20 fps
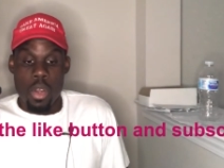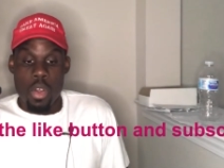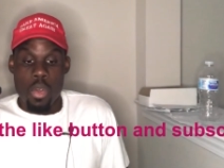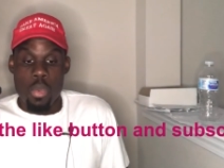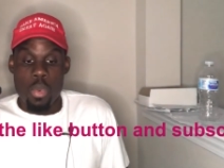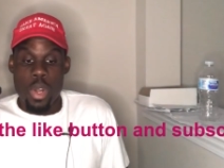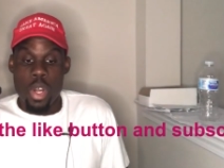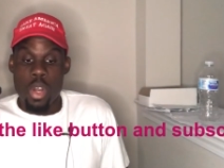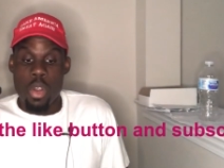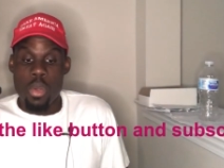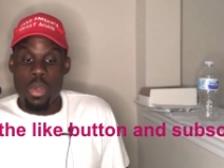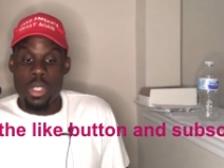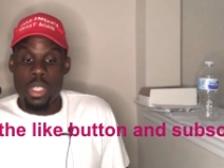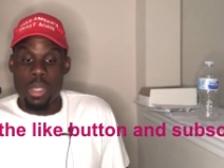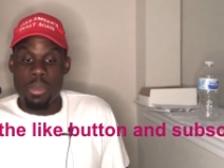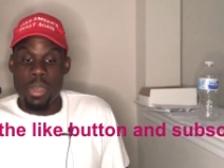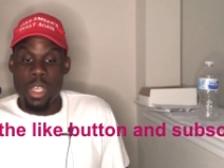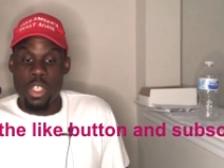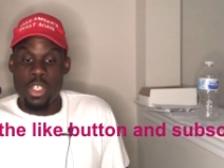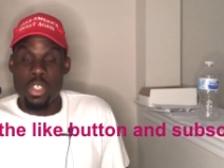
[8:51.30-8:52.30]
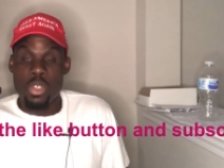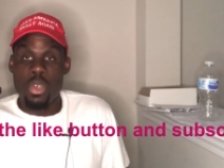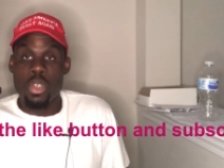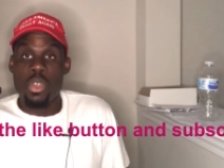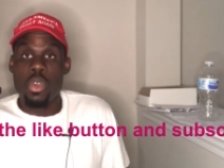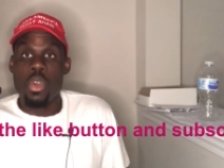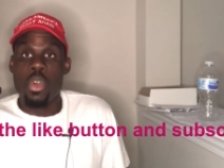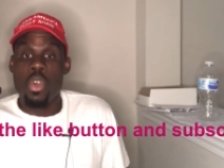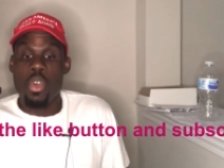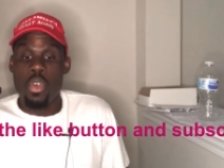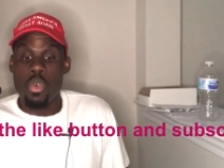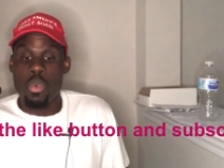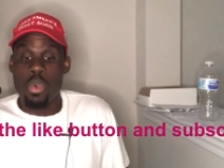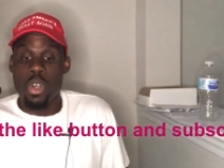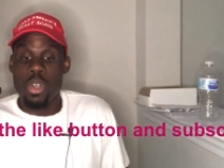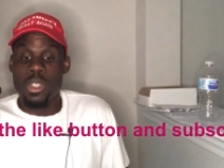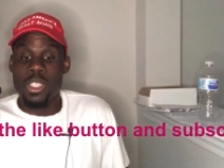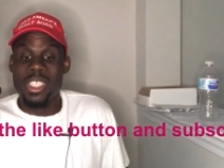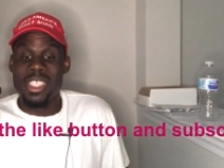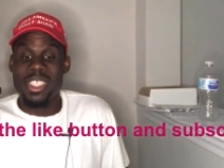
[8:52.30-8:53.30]
"We're going to make sure the whole
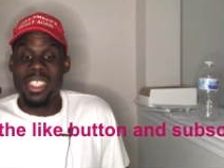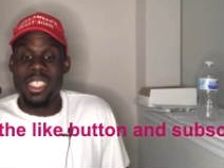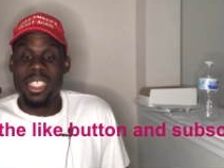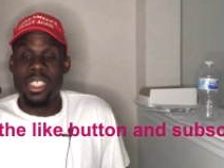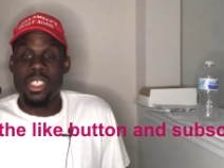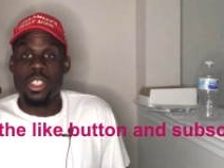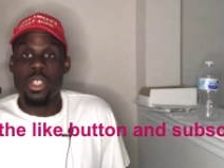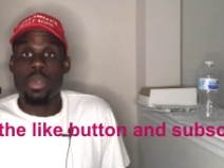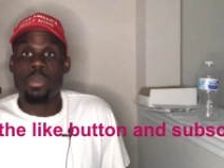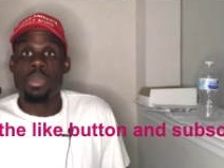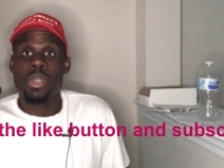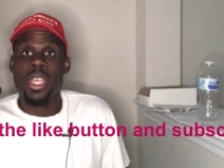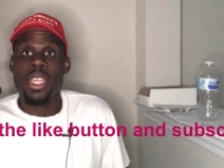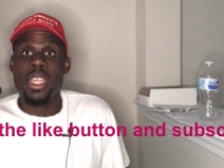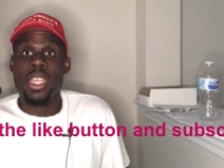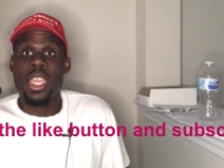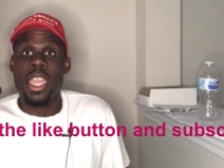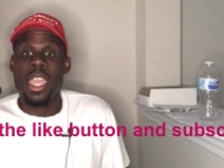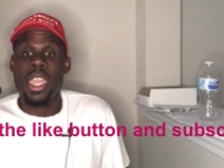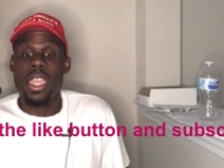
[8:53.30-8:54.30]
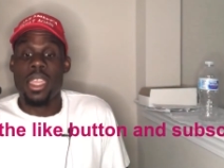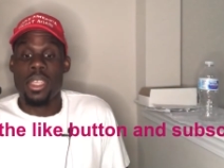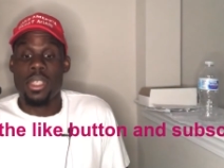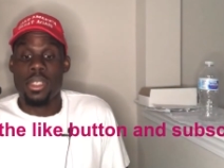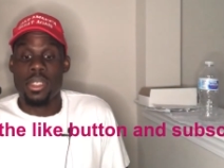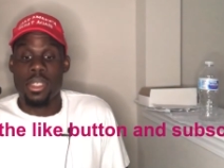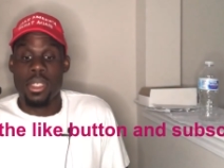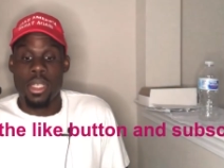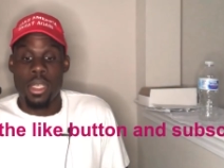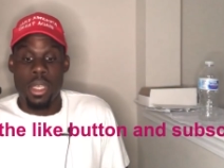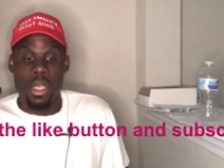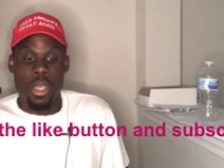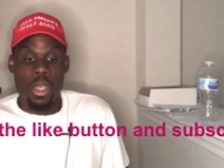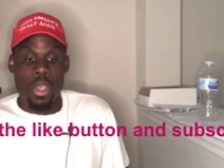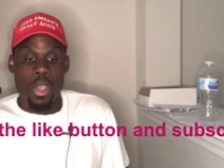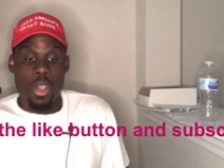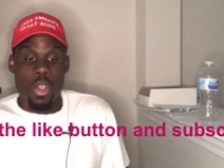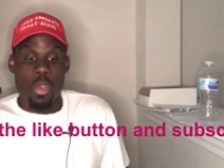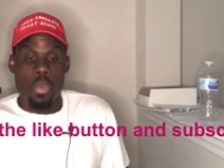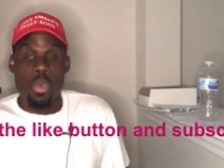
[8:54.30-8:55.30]
world sees your bloody hands.
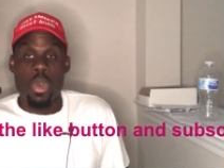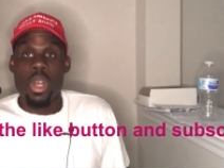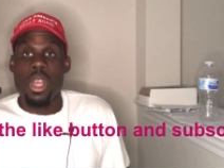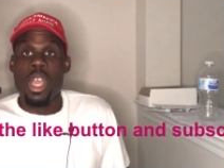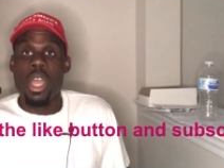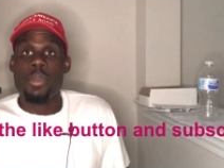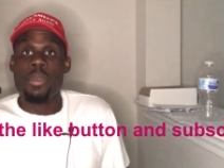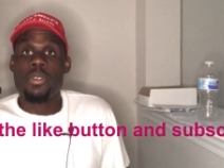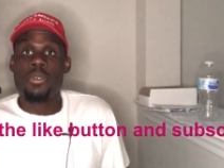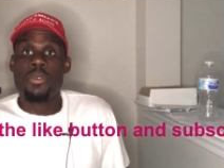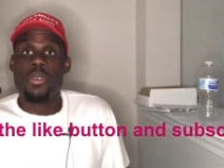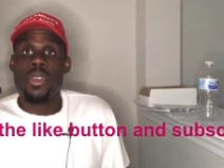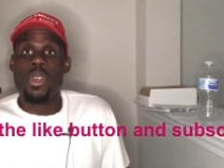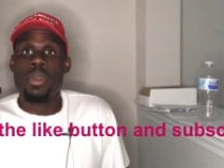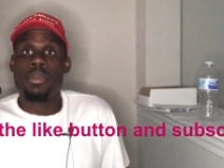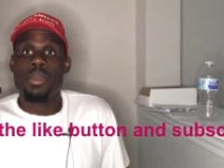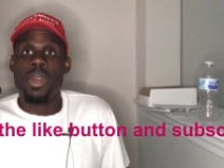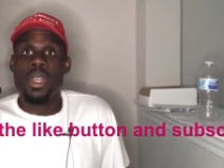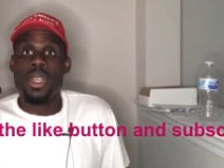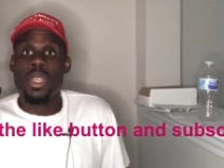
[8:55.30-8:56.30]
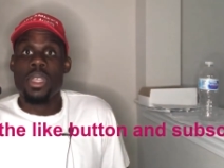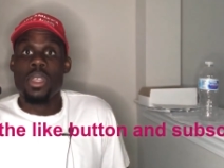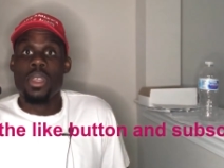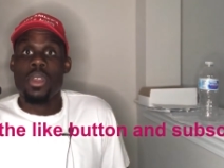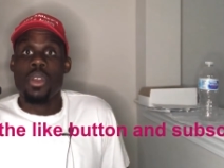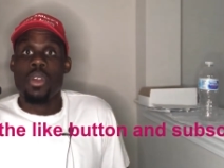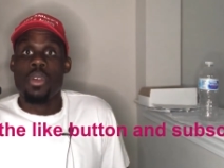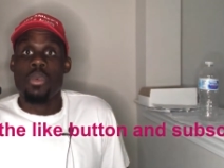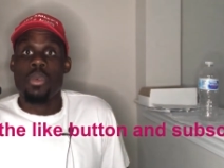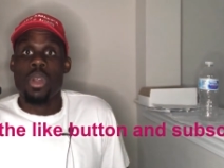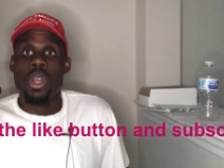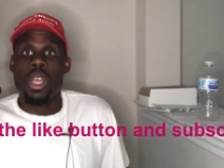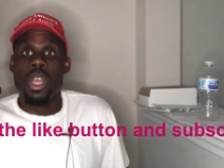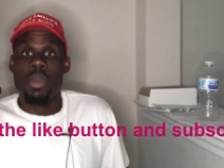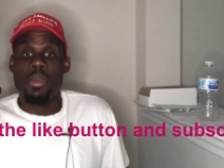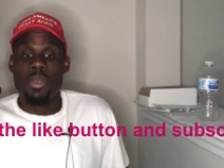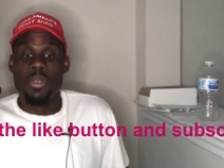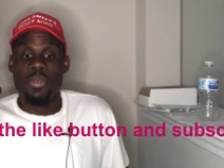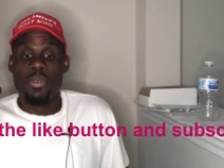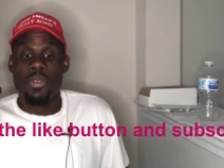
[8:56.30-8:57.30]
We're coming for your money, we're
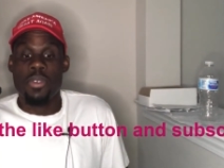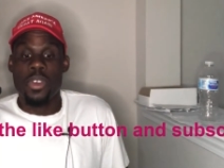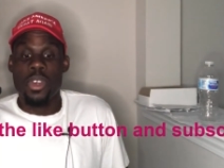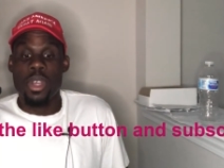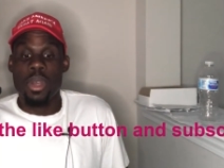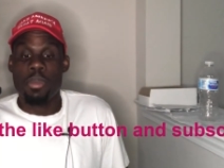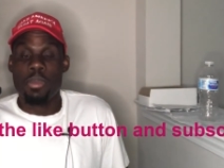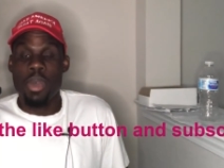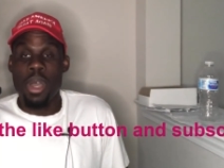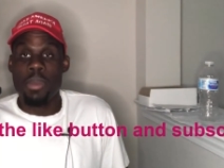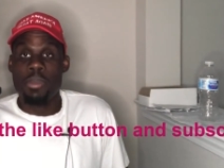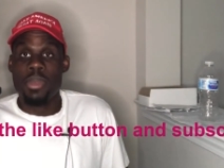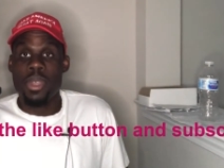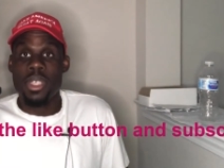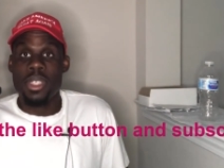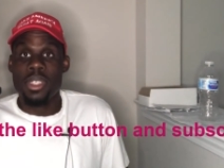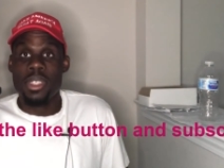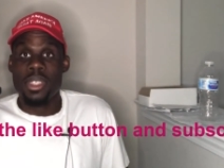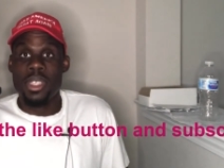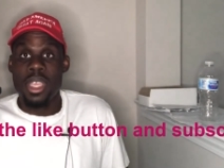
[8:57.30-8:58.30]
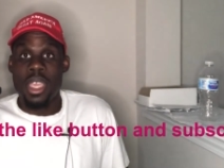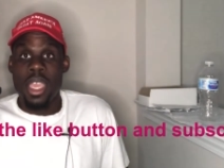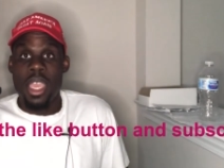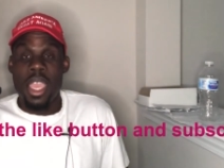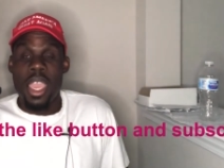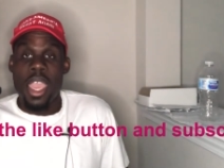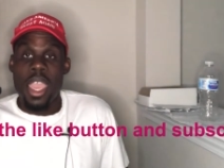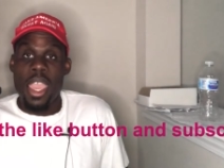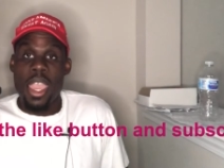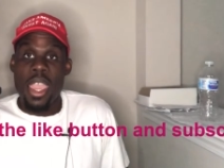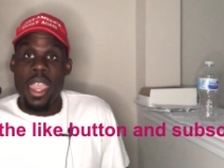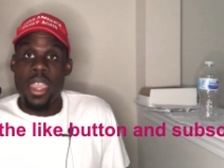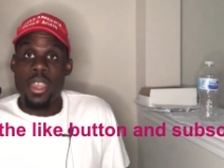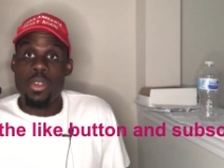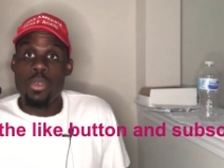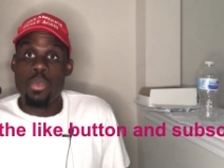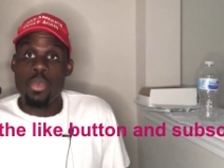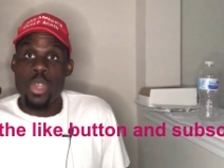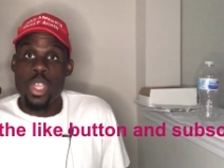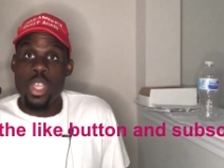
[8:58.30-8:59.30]
coming for your puppets,
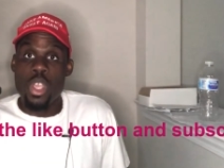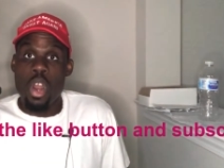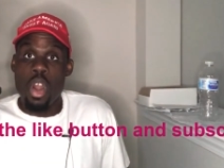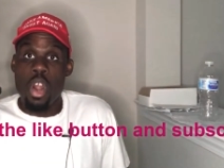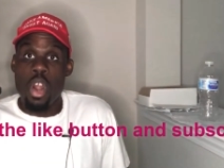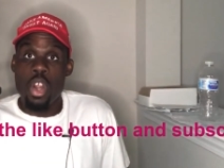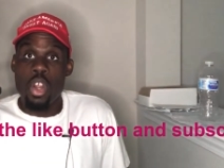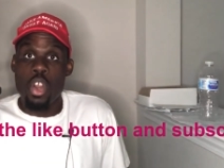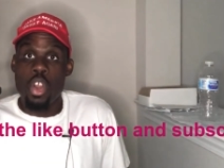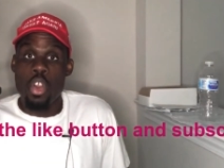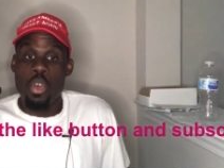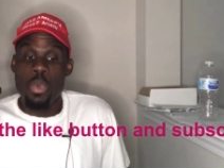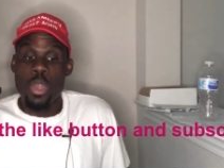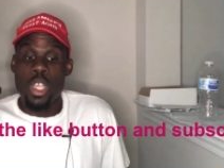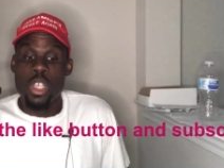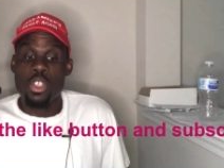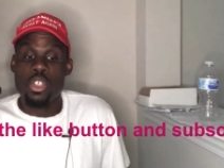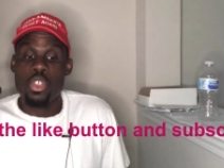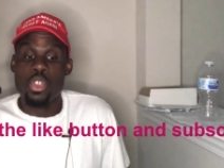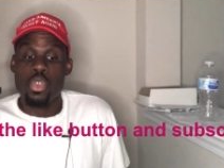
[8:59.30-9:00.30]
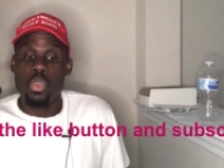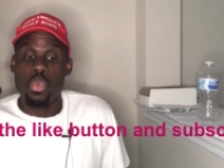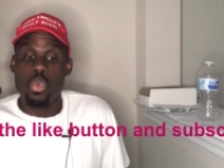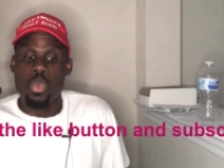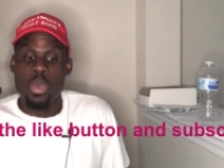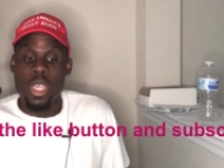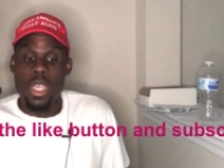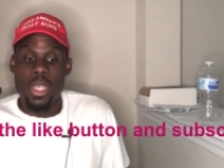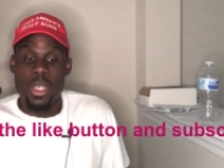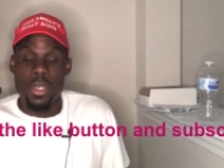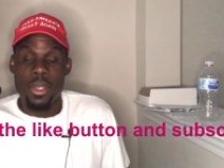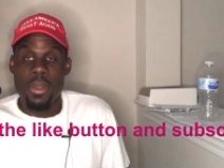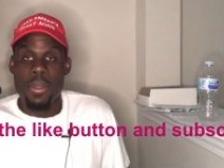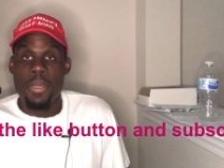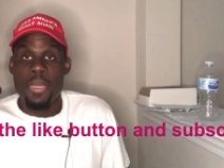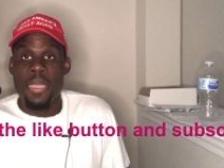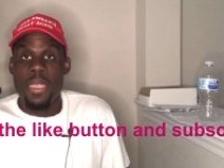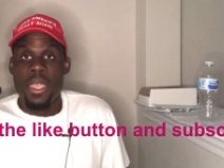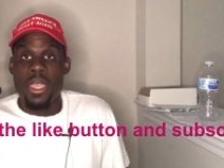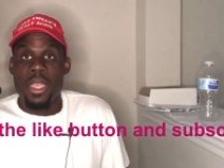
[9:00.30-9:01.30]
and we are going to win."
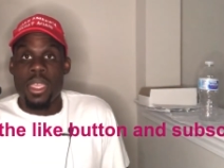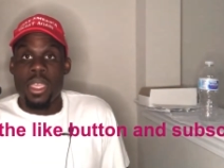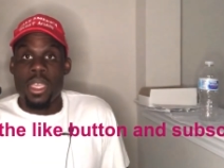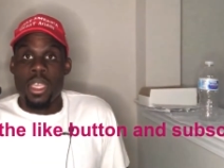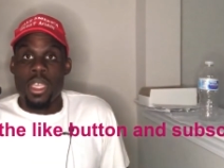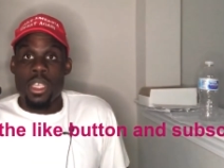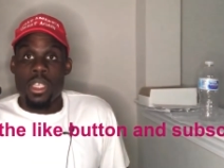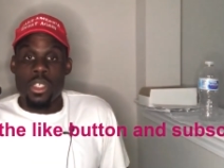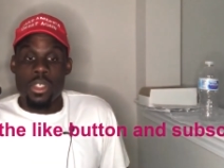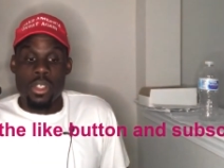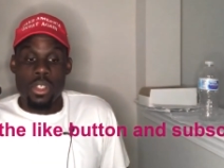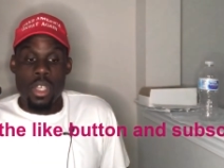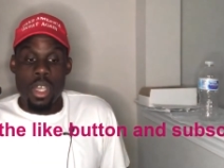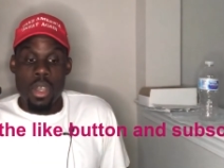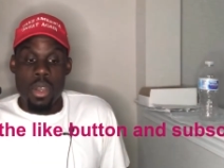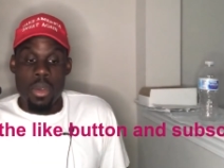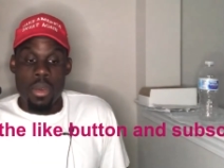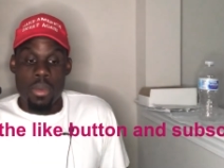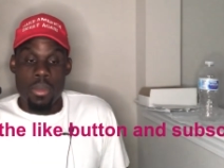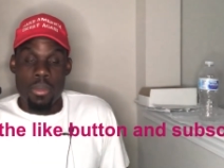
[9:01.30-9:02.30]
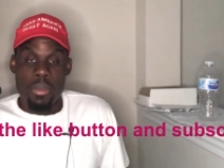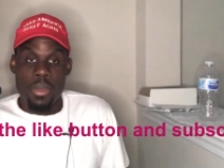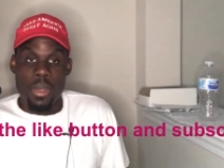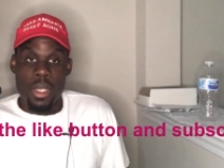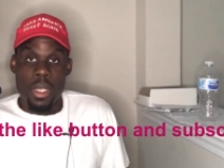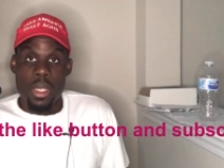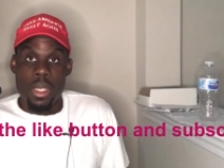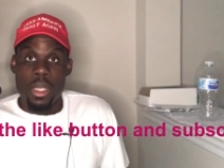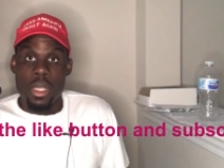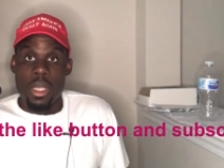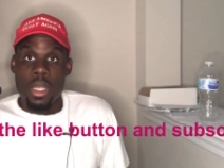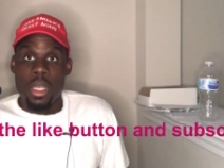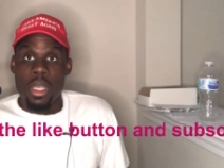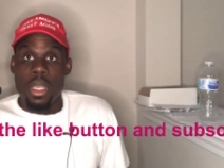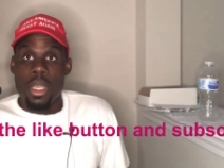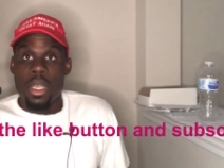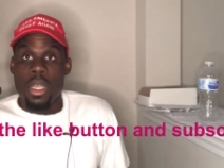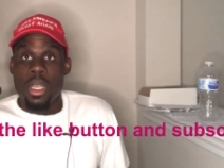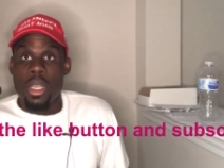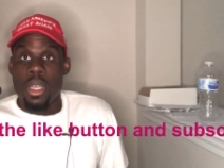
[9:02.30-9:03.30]
So,
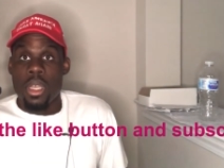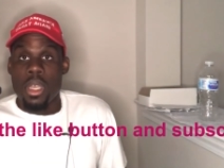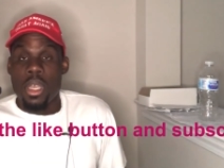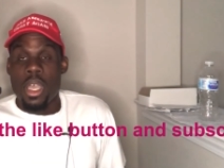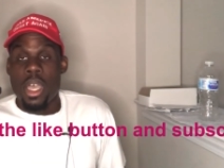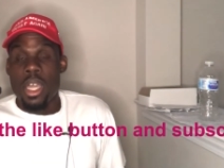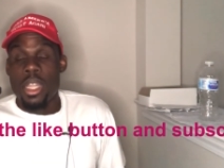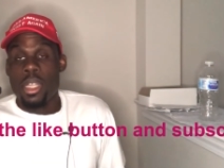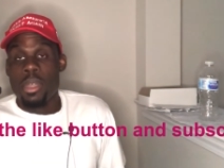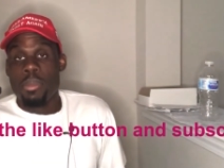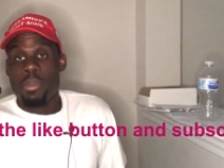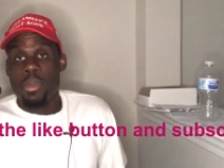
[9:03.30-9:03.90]
Alec